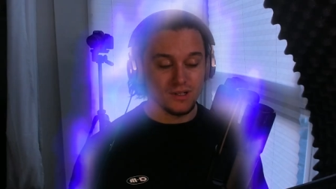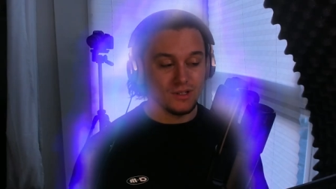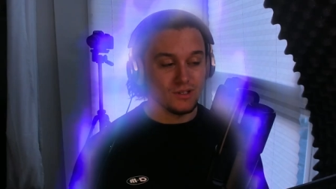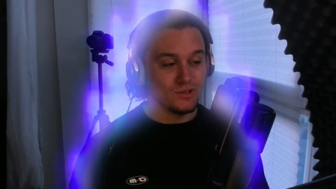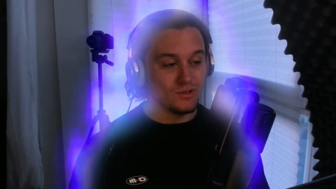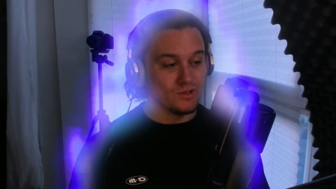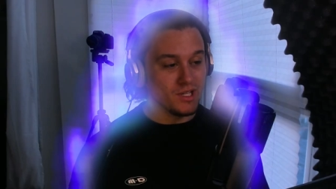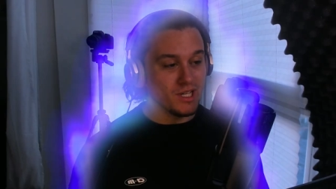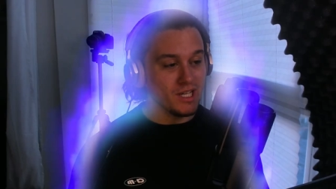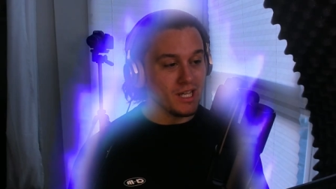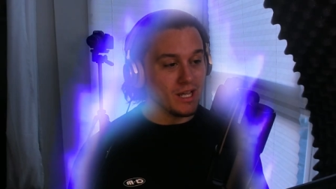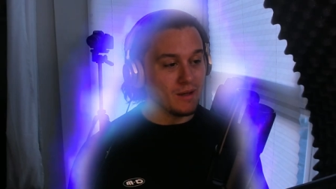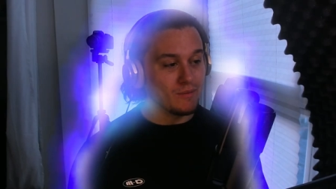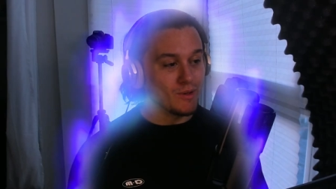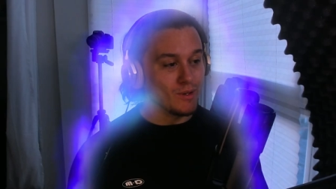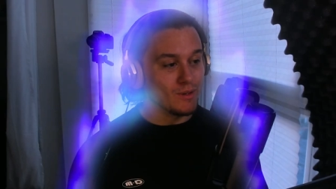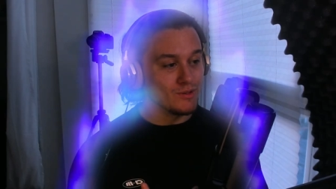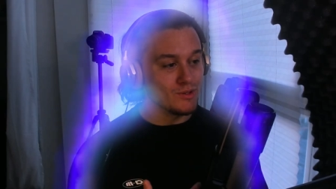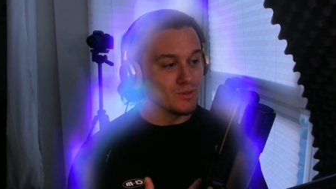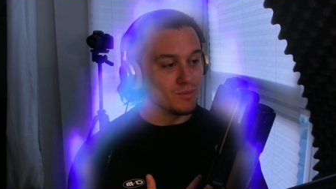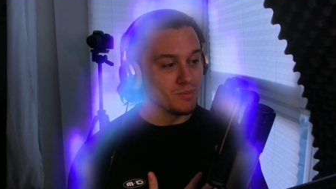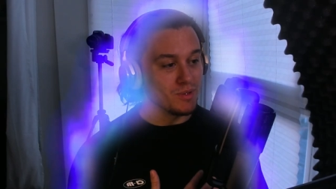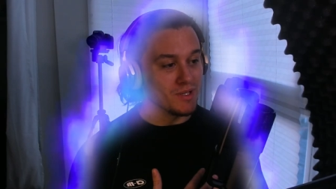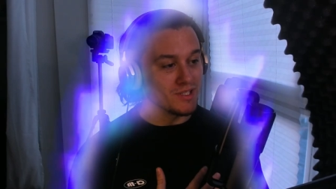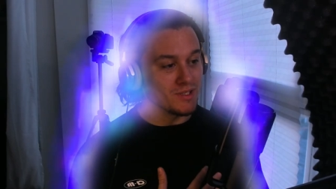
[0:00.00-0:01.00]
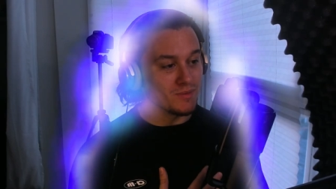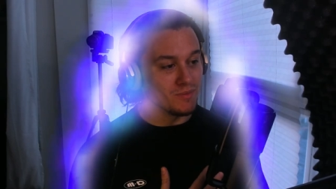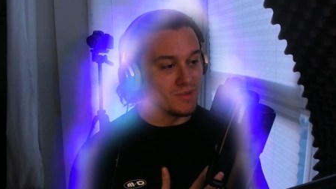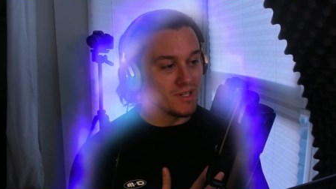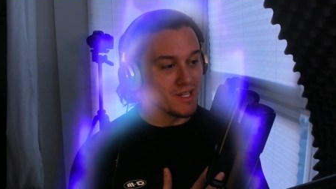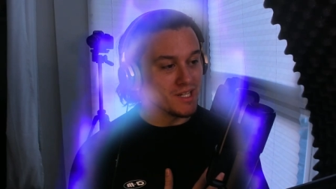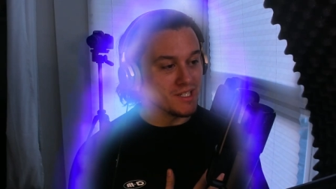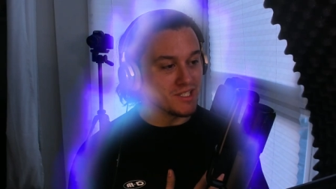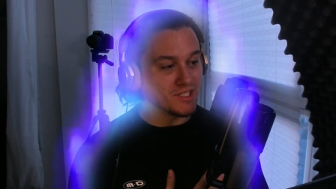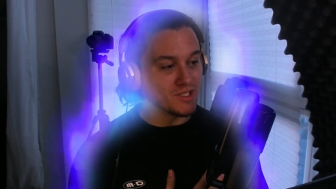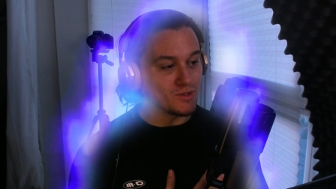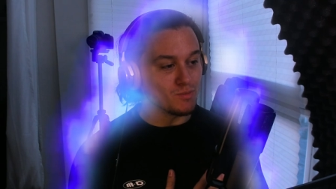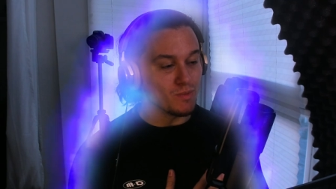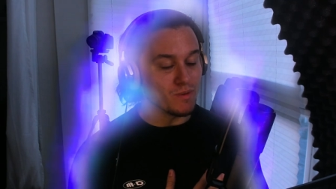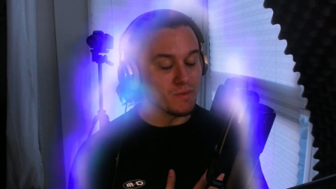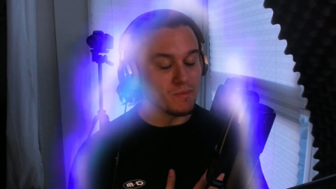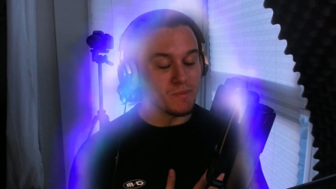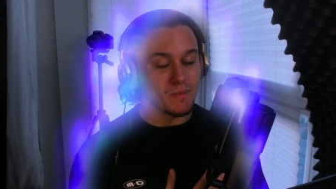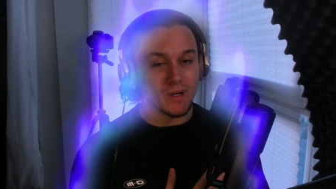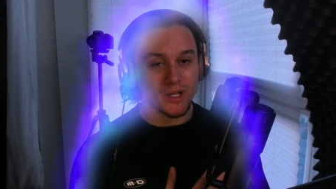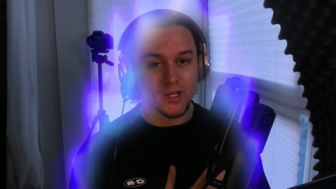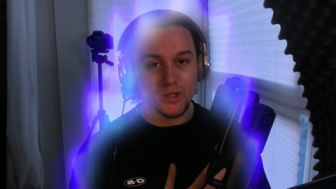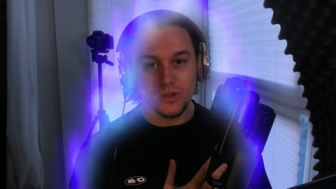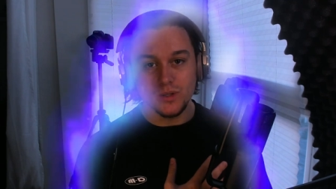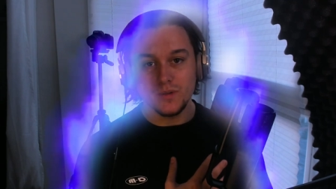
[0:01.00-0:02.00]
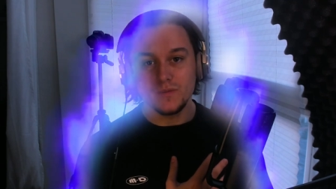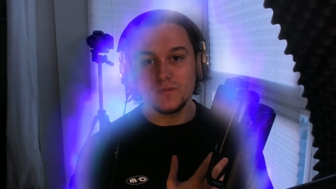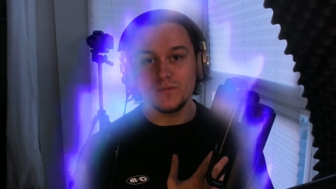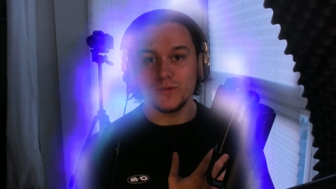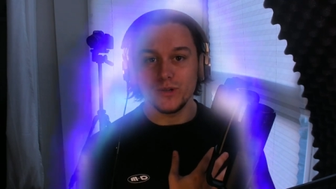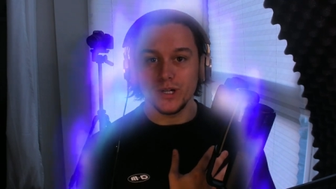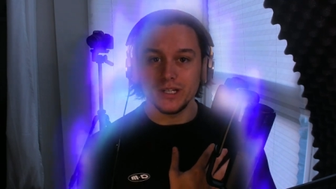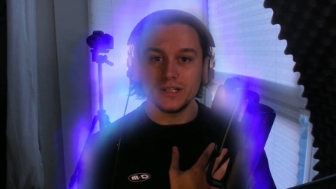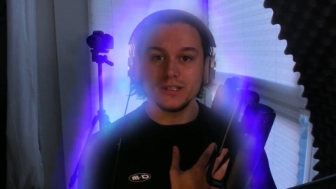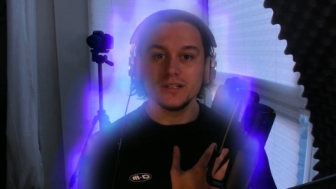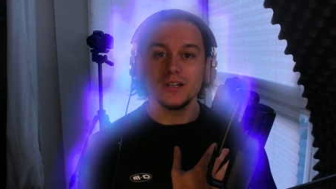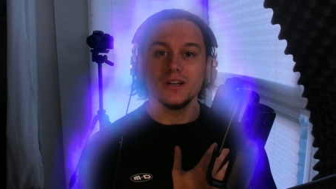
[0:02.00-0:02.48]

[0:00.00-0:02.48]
Today I'm going to play some Legends with my good friend